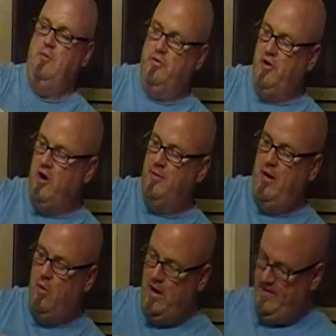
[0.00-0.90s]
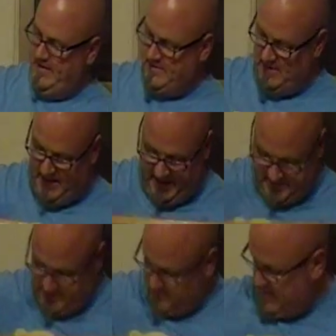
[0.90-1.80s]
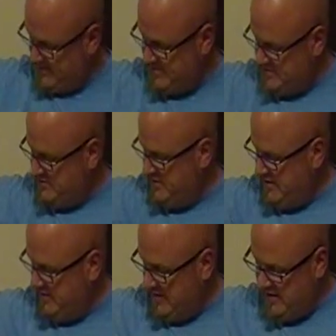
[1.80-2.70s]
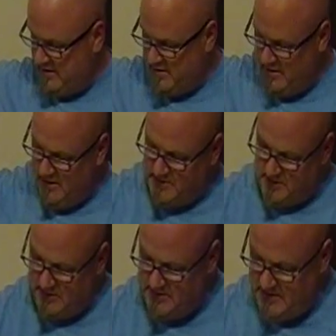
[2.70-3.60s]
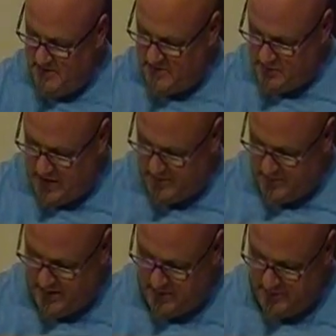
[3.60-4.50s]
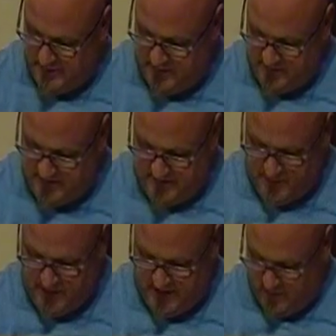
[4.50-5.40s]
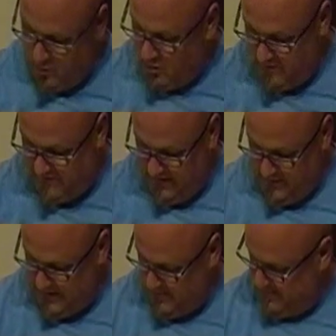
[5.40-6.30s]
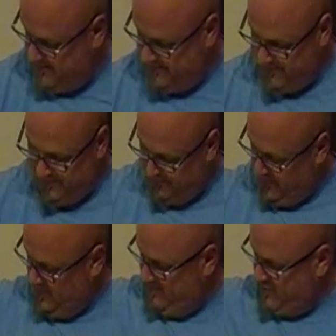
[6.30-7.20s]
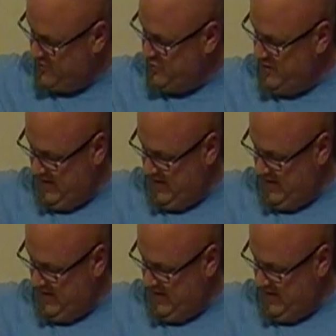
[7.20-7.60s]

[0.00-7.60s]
And we'll talk about why that's the case. It'll make sense to you in the end. So consider this problem, the probability of a Democrat or a female. First we